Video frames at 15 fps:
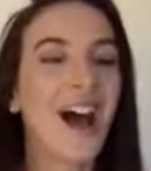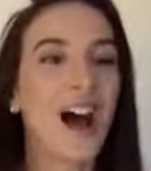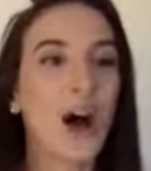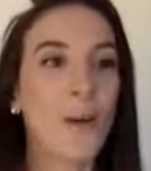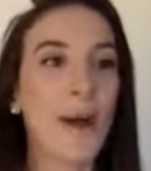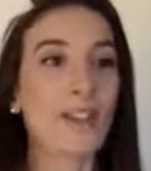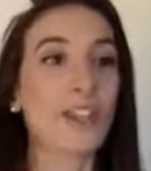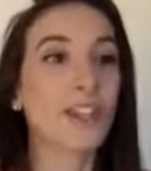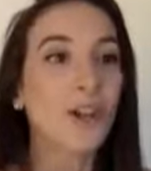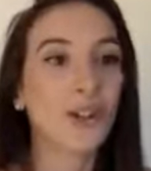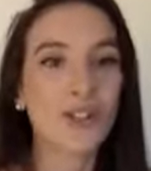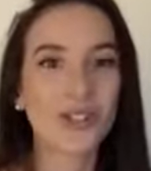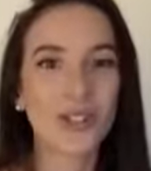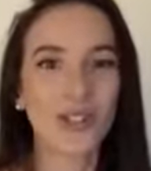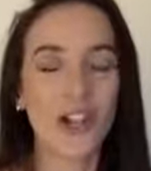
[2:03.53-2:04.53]
at the
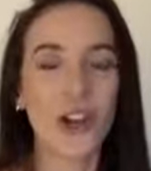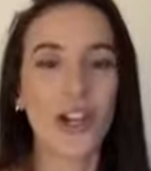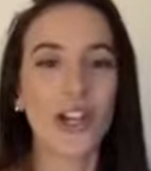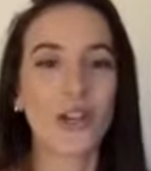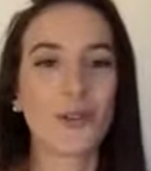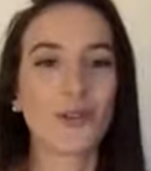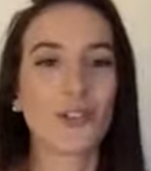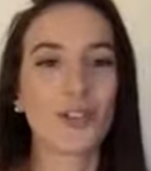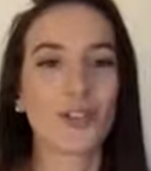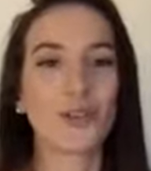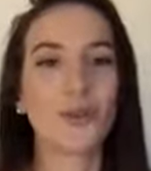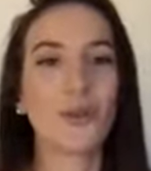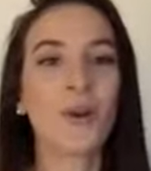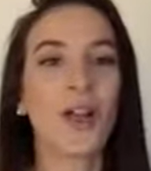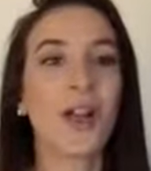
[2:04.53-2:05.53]
yoga studio I go
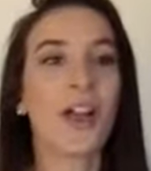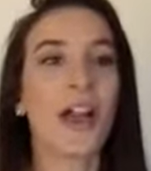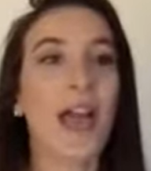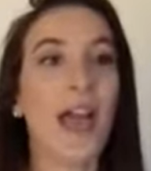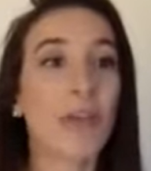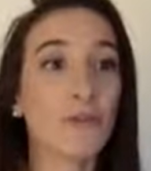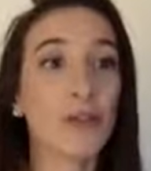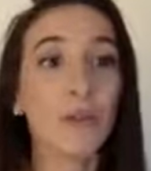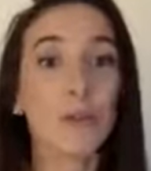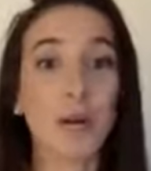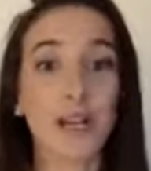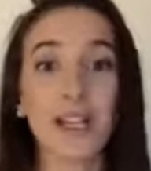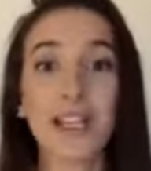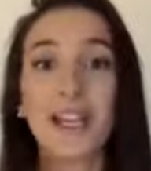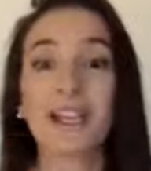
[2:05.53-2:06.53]
to,
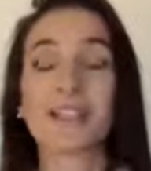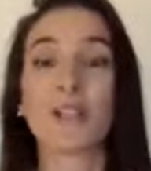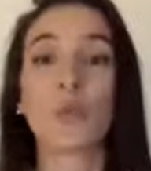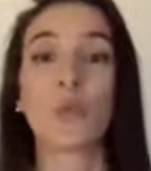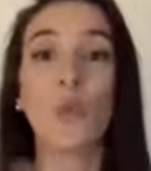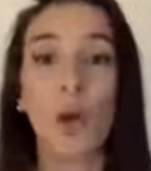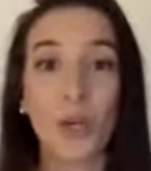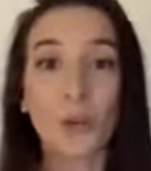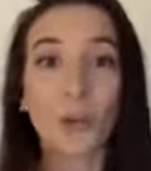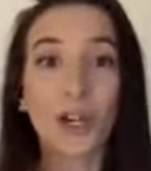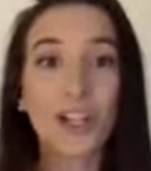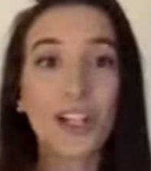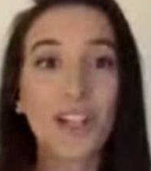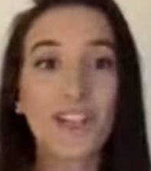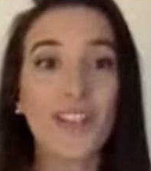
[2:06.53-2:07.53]
everybody as in one
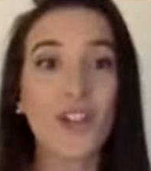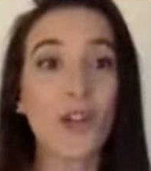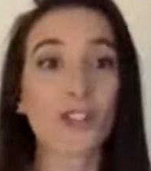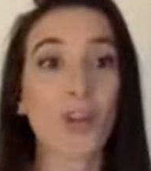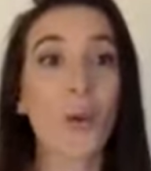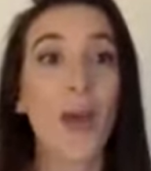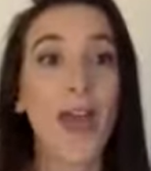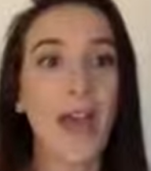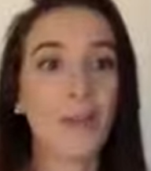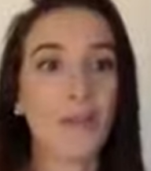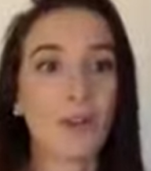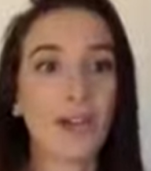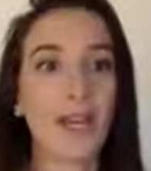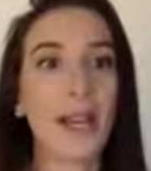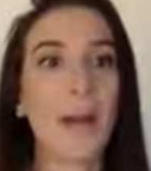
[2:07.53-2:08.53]
word, and then also
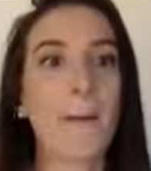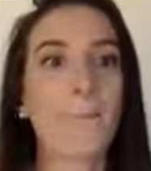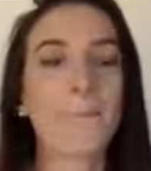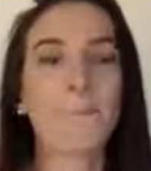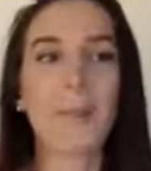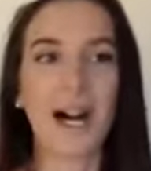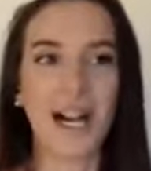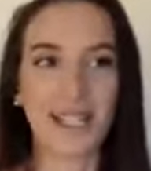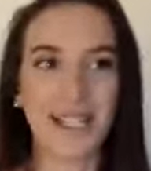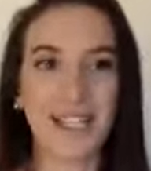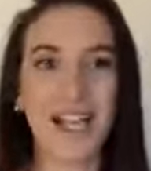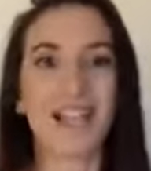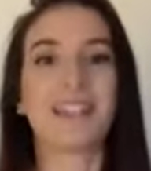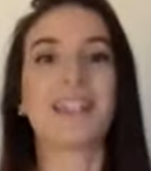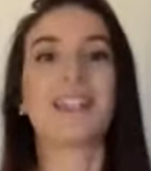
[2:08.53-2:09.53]
every
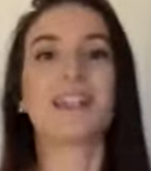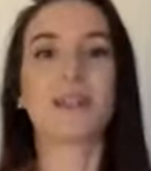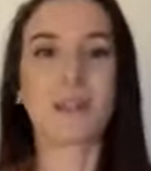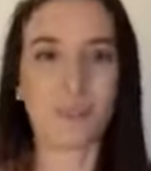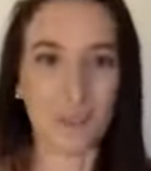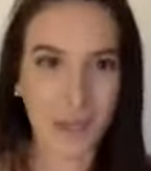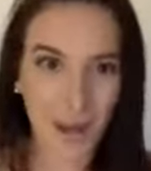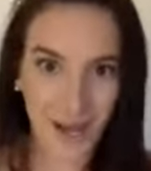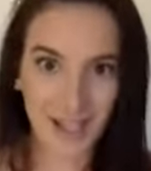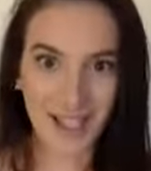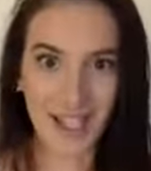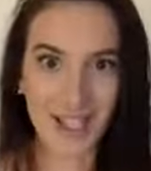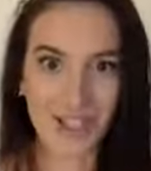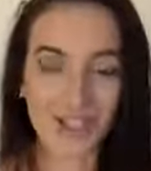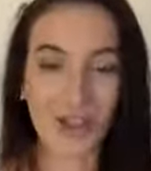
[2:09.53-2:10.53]
body as in the
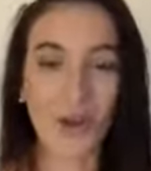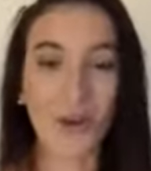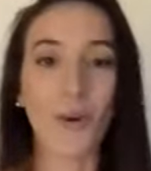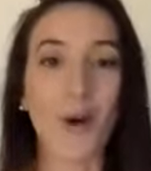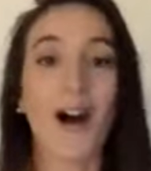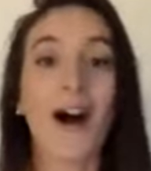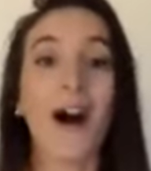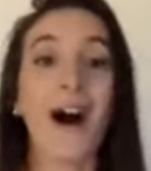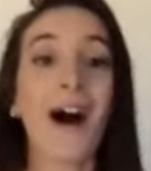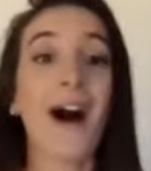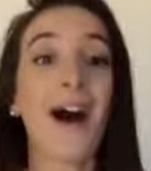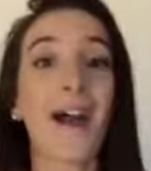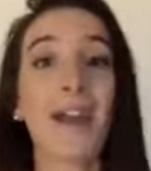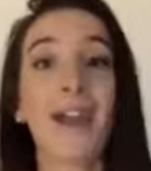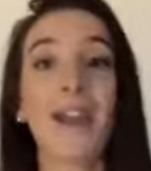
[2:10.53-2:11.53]
body. So
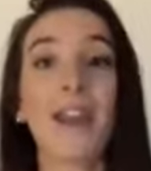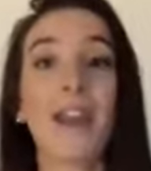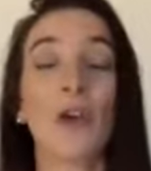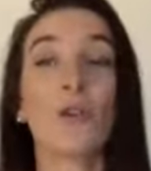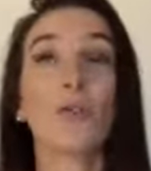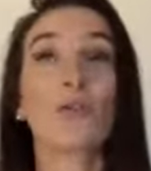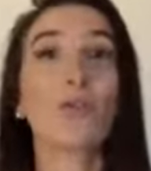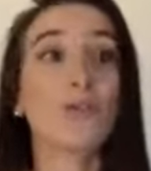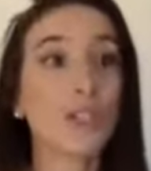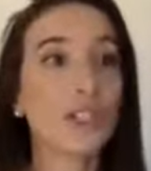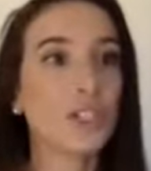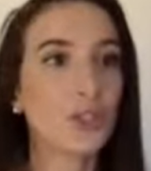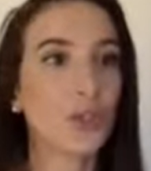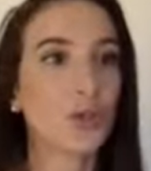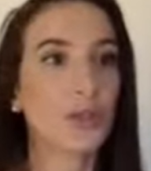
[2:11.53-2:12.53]
I
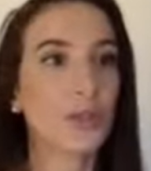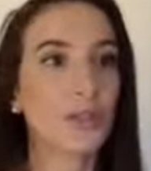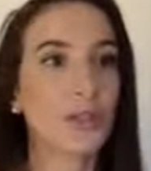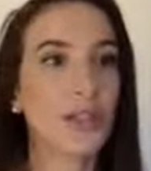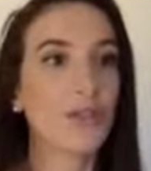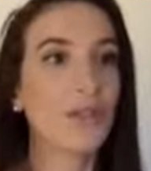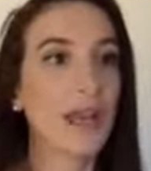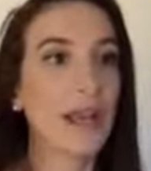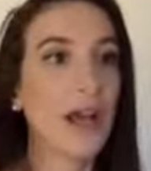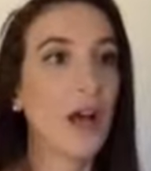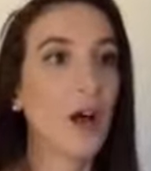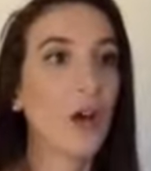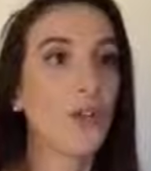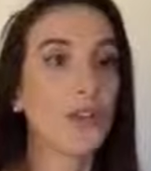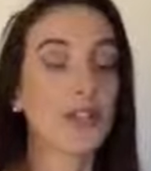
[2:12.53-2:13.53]
really truly believe that
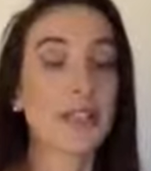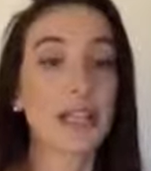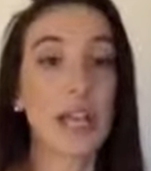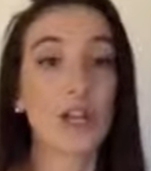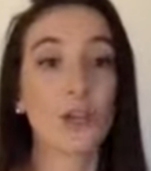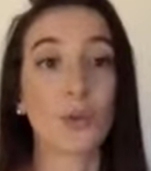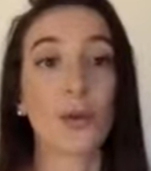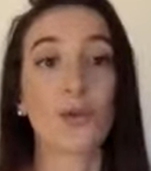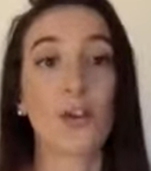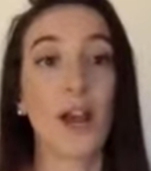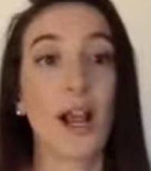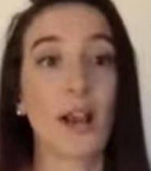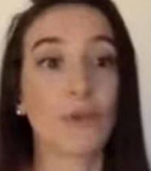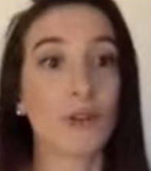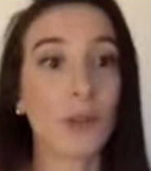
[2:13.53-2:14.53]
health is tangible
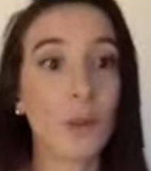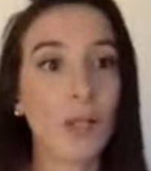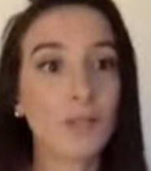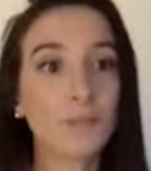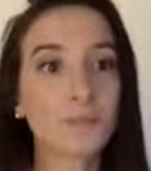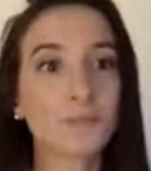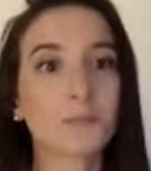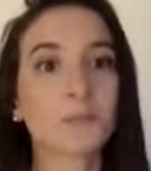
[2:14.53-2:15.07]
for everyone,